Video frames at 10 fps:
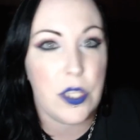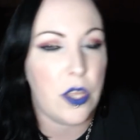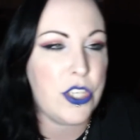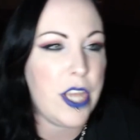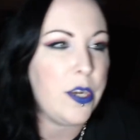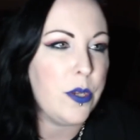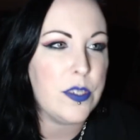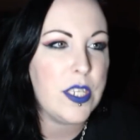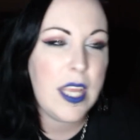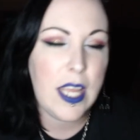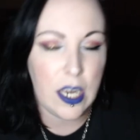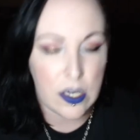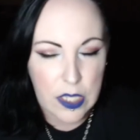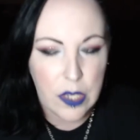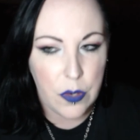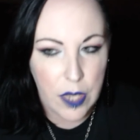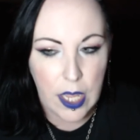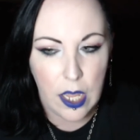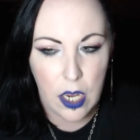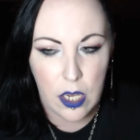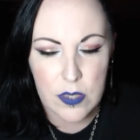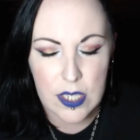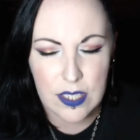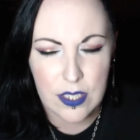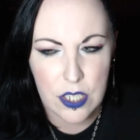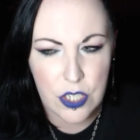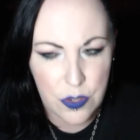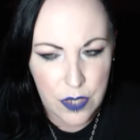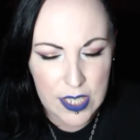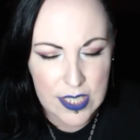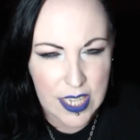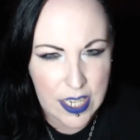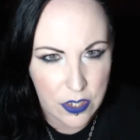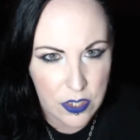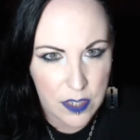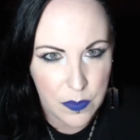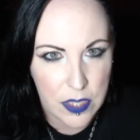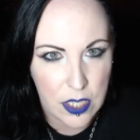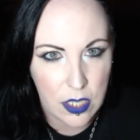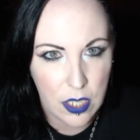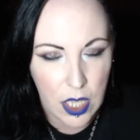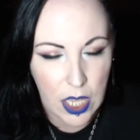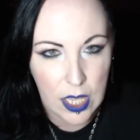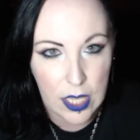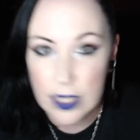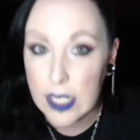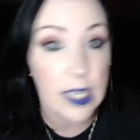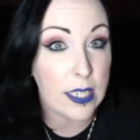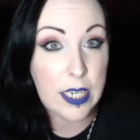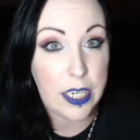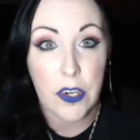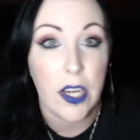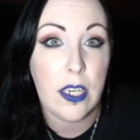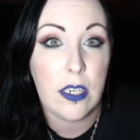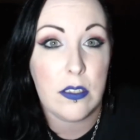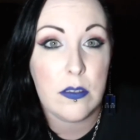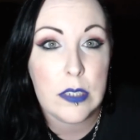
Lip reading: We saw shadows. I was like, okay. And I was like, did you guys hear something? And they didn't hear it.